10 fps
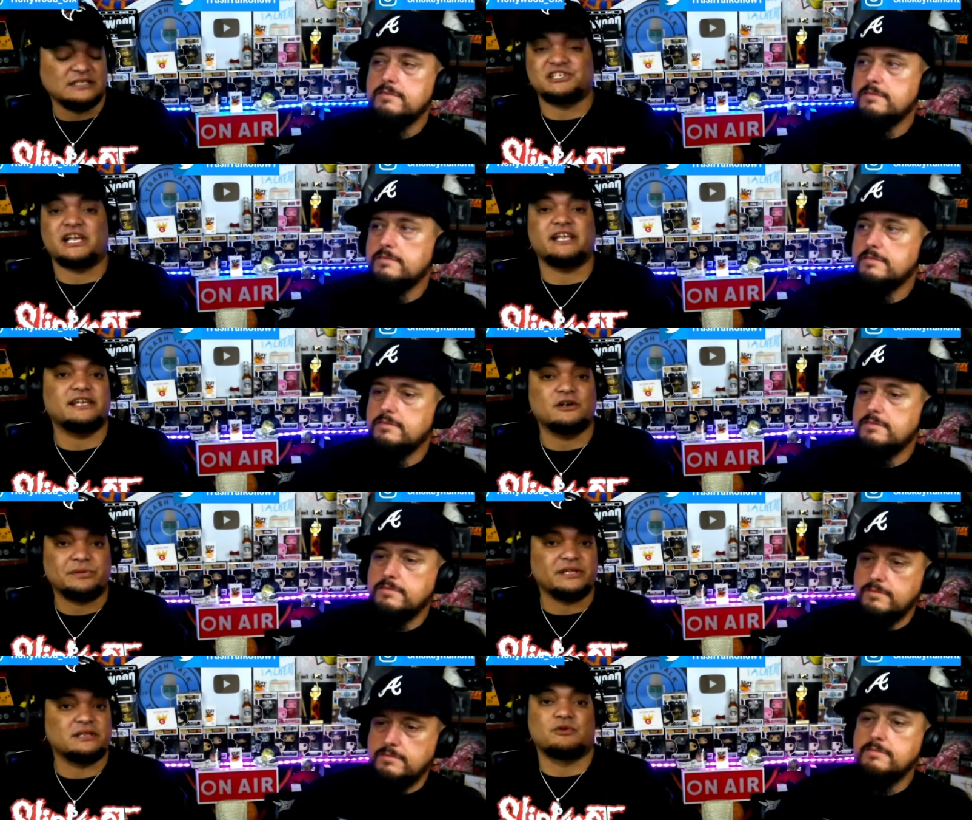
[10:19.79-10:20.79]
Speaker 1: Slim Shady
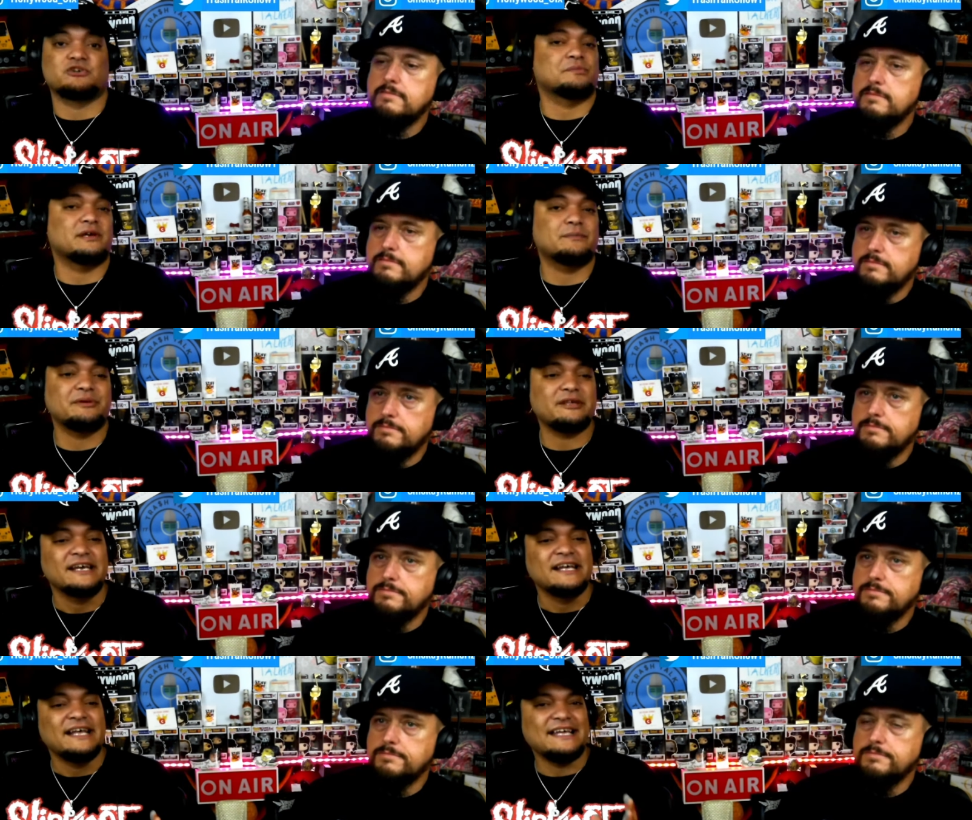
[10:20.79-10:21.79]
LP, mm-hmm. the Marshall Man. But
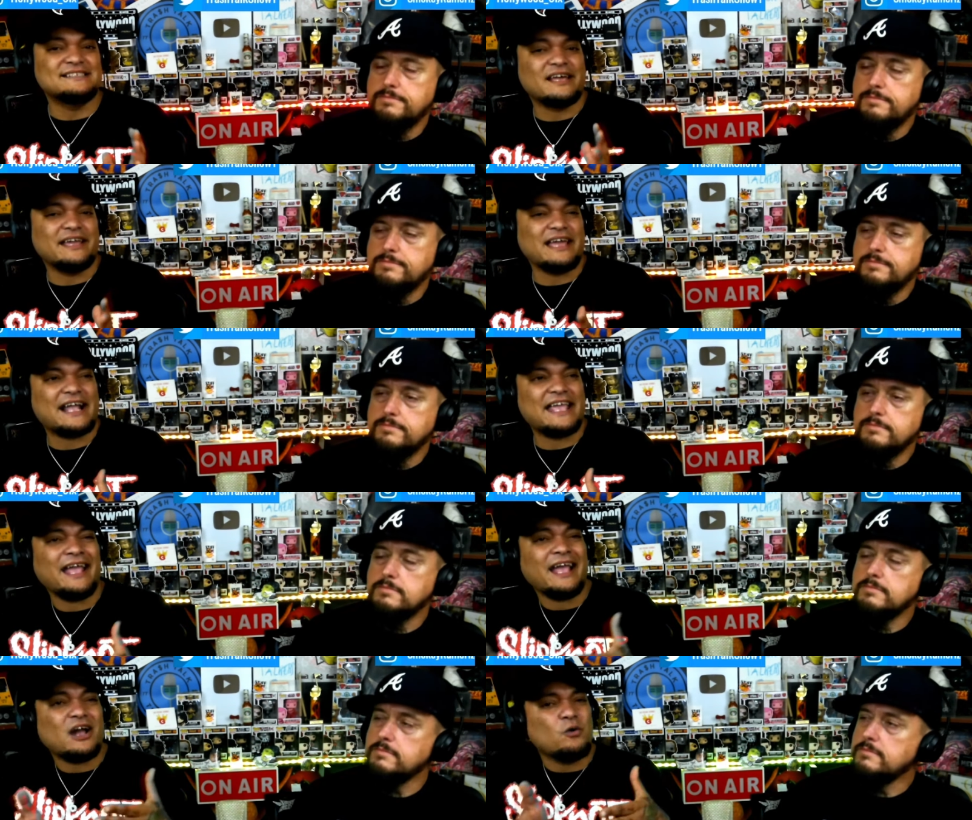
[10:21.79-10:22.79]
it's like I
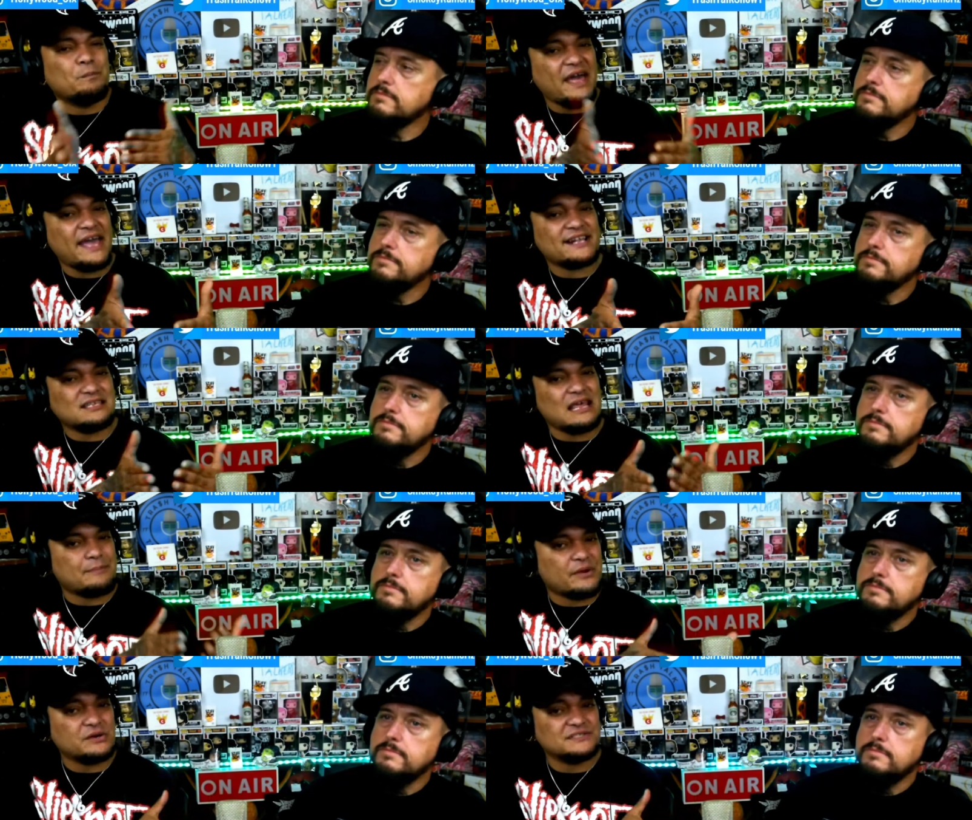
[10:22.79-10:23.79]
can't go back to
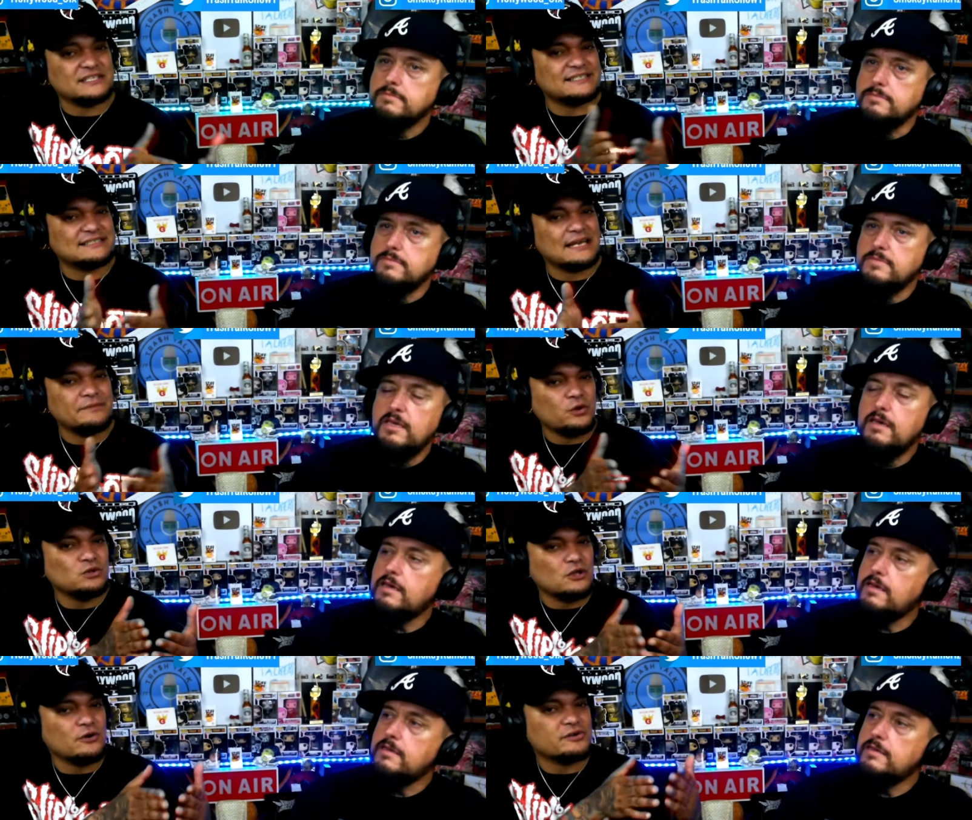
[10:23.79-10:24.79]
that person because I'm
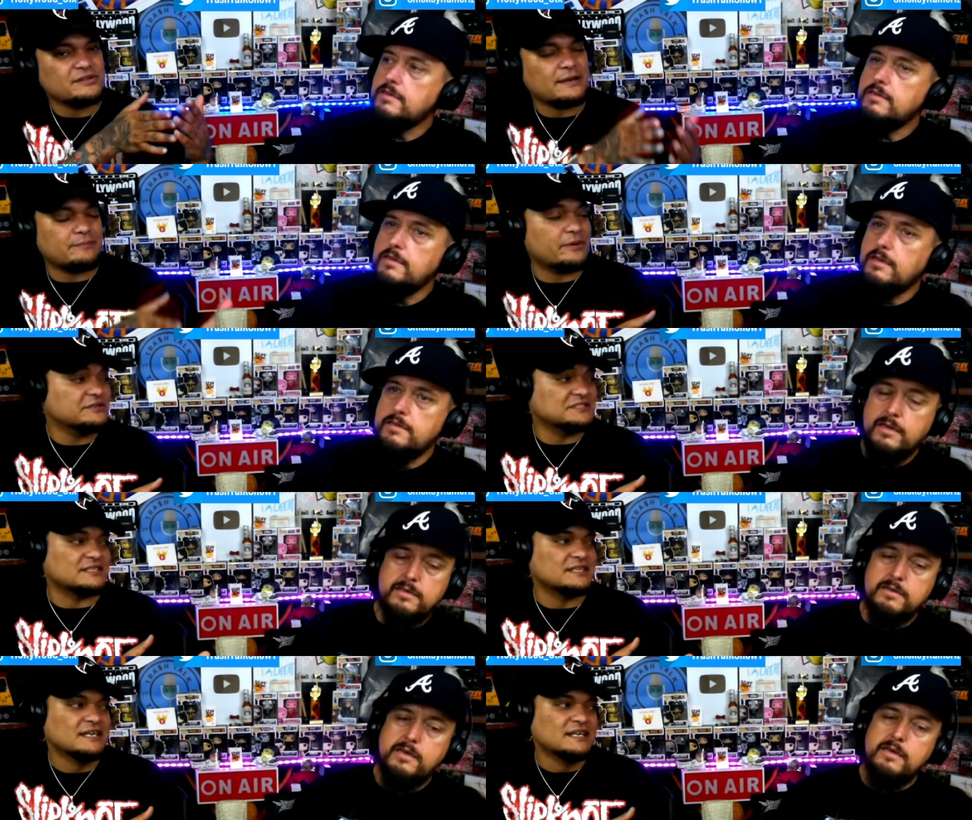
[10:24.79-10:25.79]
yeah. no longer that person.
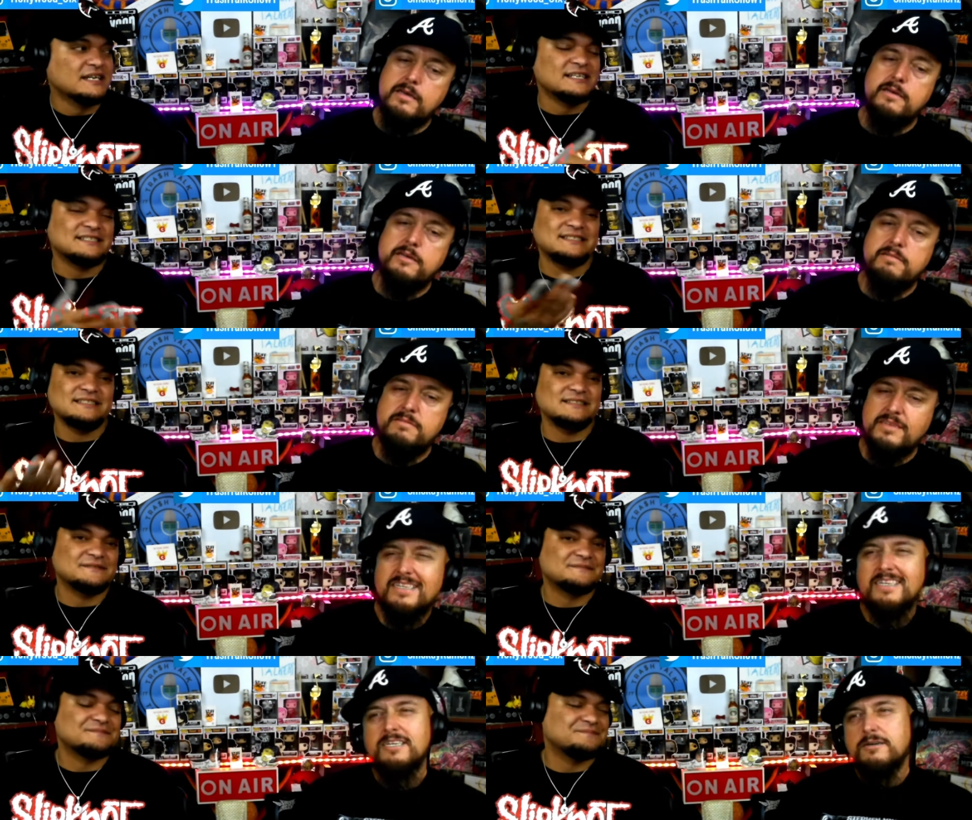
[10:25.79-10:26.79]
Yeah, you
Speaker 2: can't. And
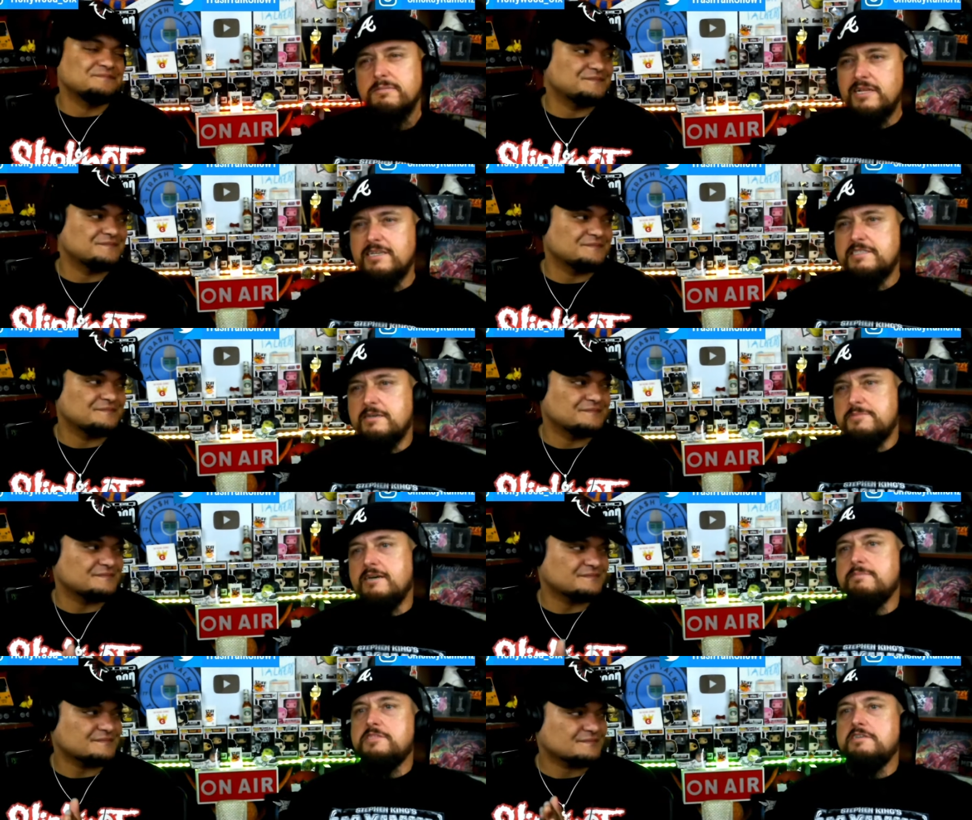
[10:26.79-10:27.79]
Plus,
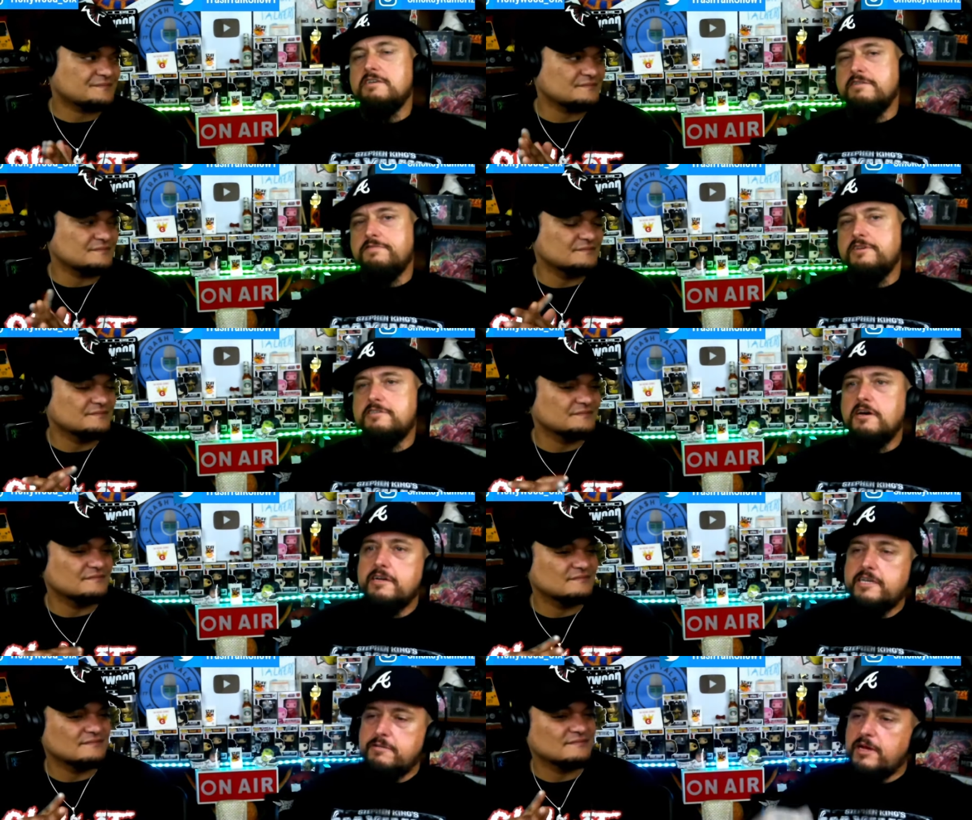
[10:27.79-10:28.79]
sometimes you know if you're
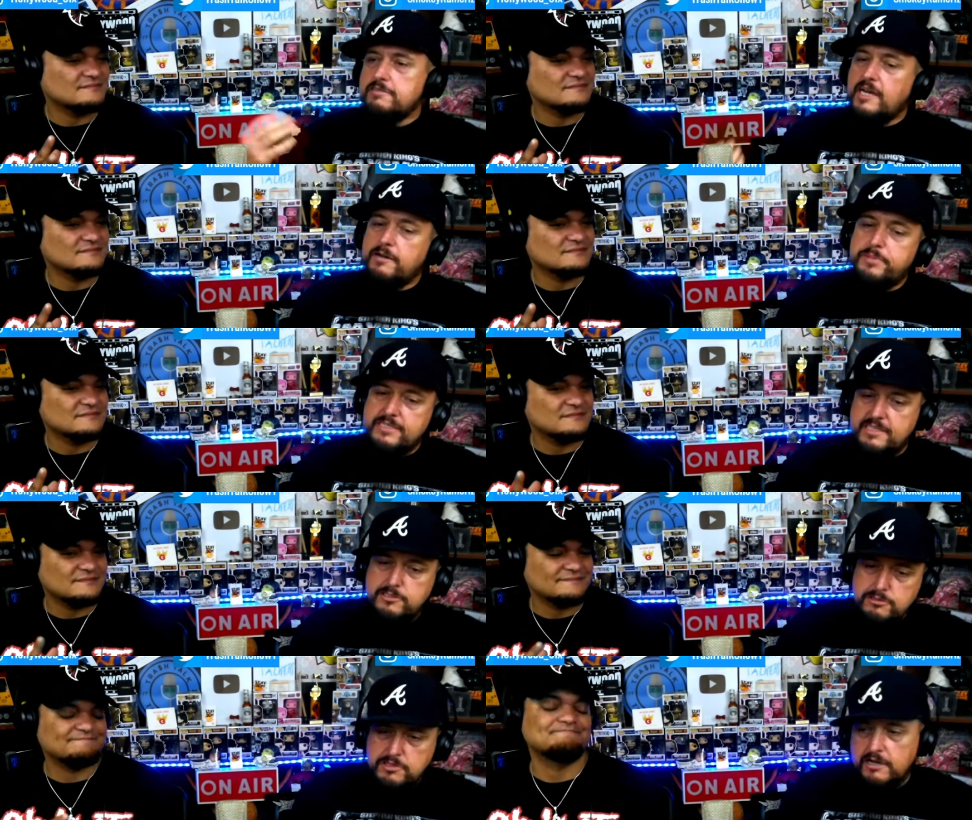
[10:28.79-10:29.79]
talking about topics
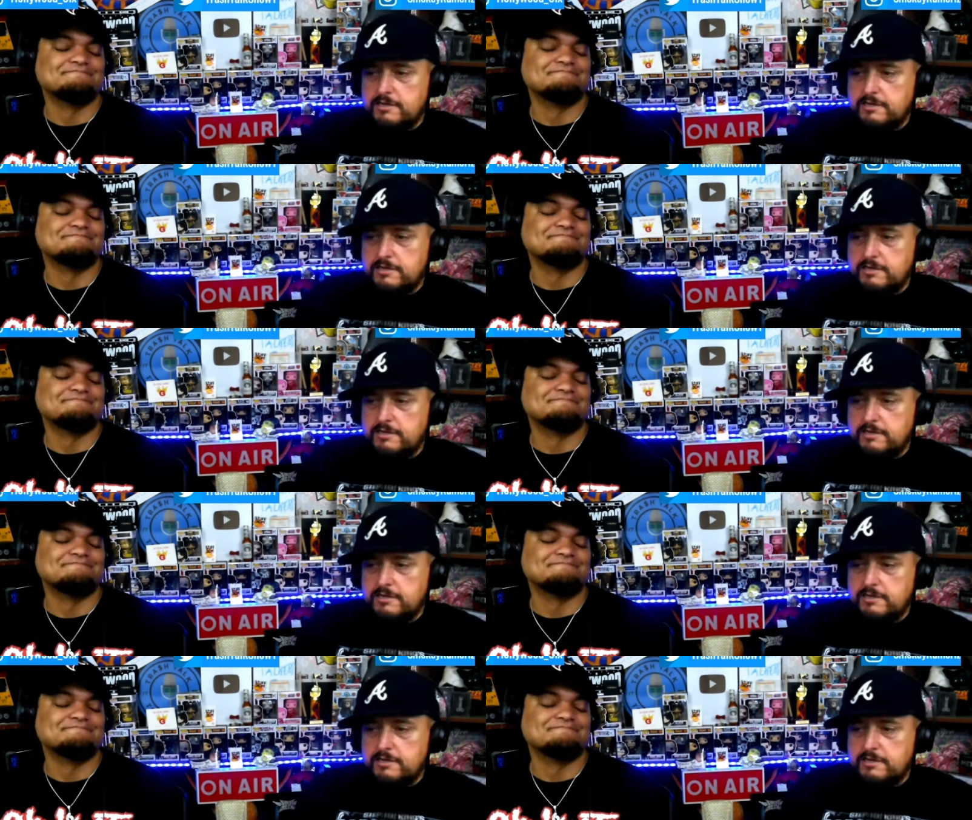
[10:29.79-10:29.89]
that you